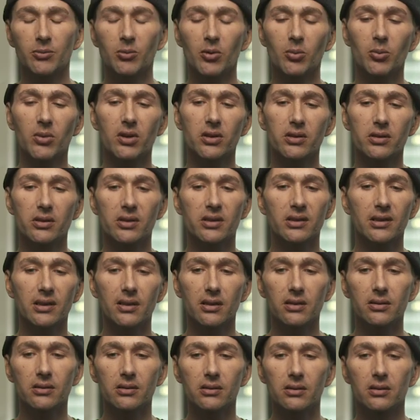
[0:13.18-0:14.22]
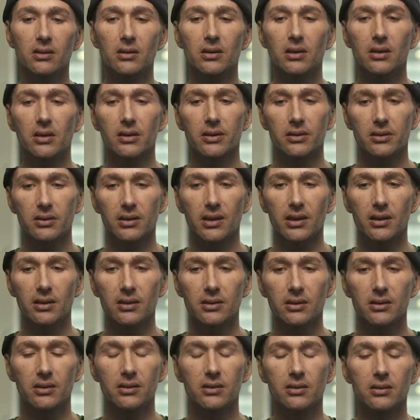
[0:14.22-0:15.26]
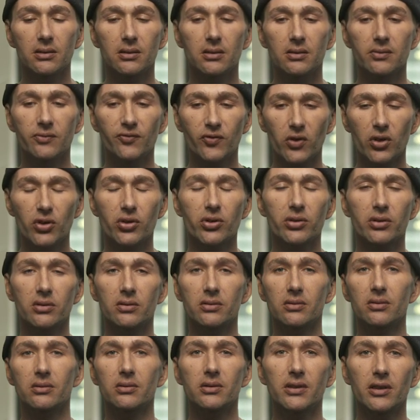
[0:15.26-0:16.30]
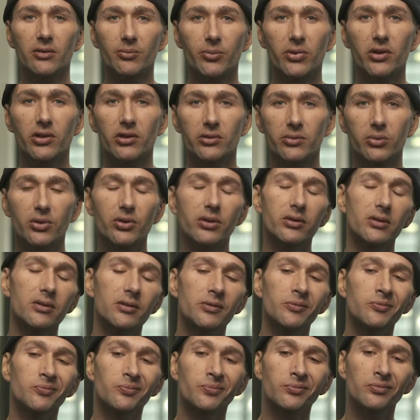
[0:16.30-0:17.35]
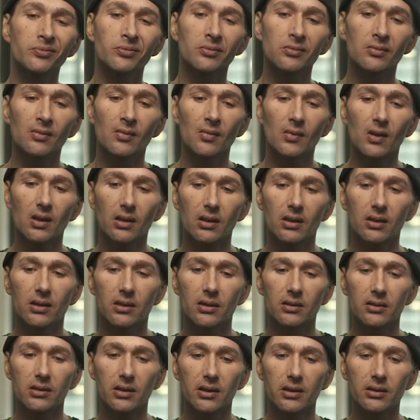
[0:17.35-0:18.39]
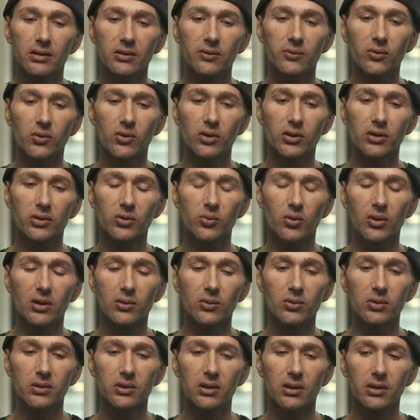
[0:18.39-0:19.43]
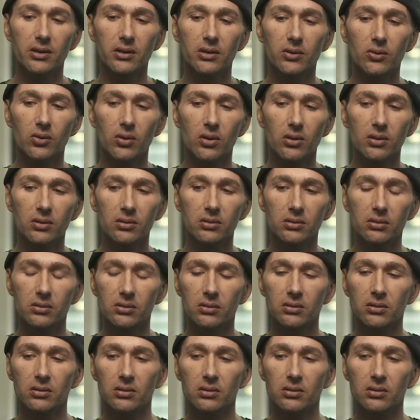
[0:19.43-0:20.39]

and my mother's side, they in Russia, St. Petersburg. And they divorced when I was a year old.